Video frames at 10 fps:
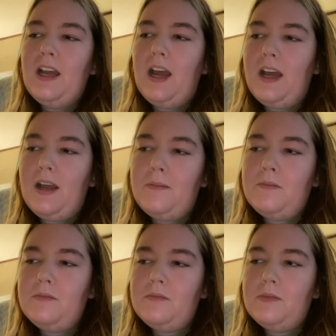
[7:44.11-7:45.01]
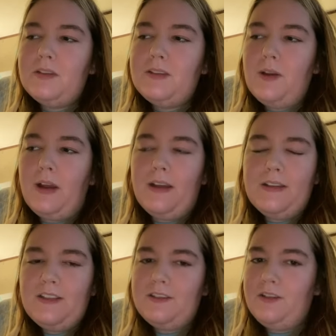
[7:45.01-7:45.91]
So I
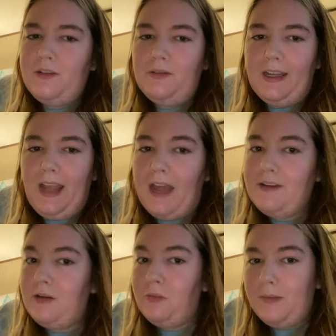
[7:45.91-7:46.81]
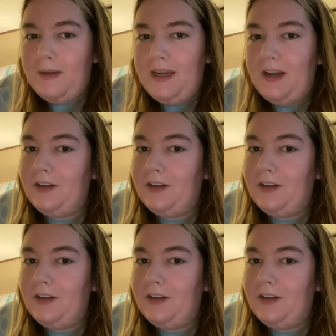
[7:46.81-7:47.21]
just knew, like, I don't want to be here.